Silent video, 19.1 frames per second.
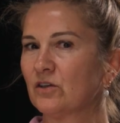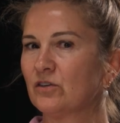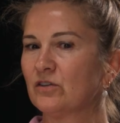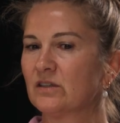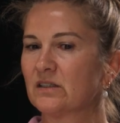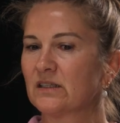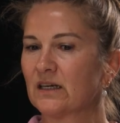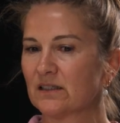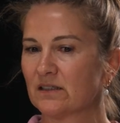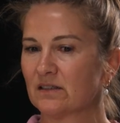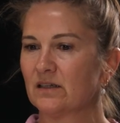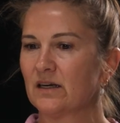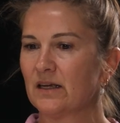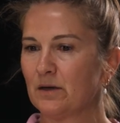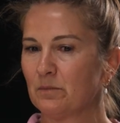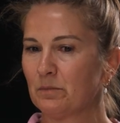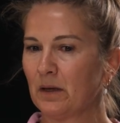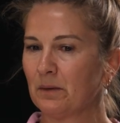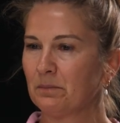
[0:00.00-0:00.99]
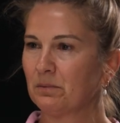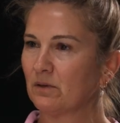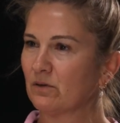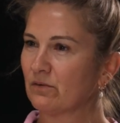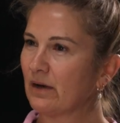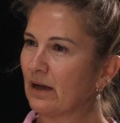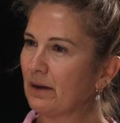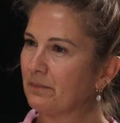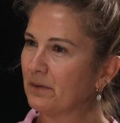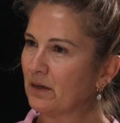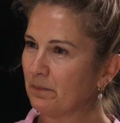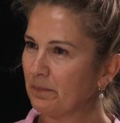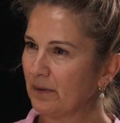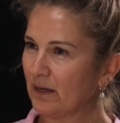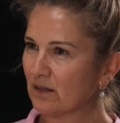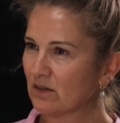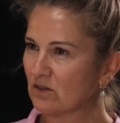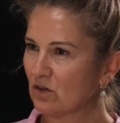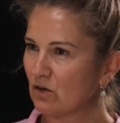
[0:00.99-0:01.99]
who does need people around me to
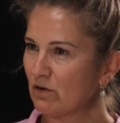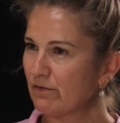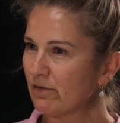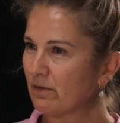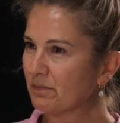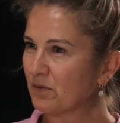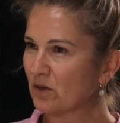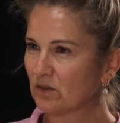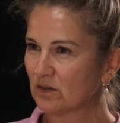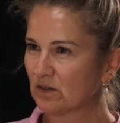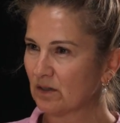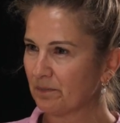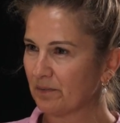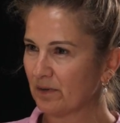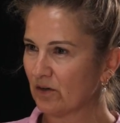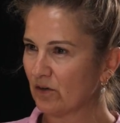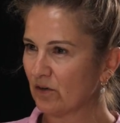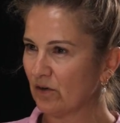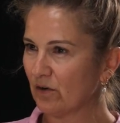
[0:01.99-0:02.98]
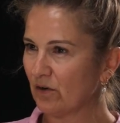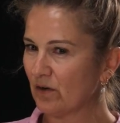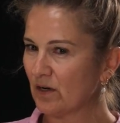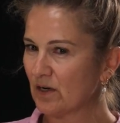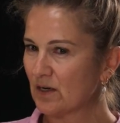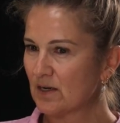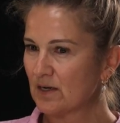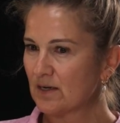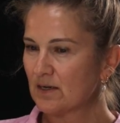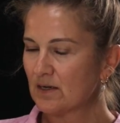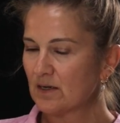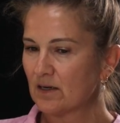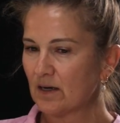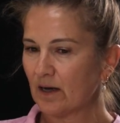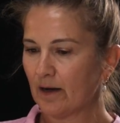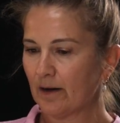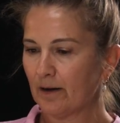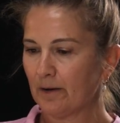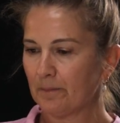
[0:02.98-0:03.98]
bounce off. I'm not someone who,
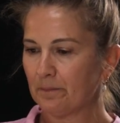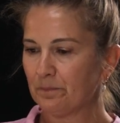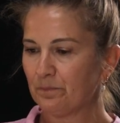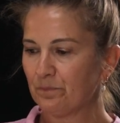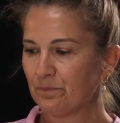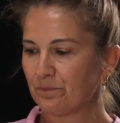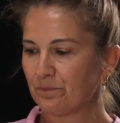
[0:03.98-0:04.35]
I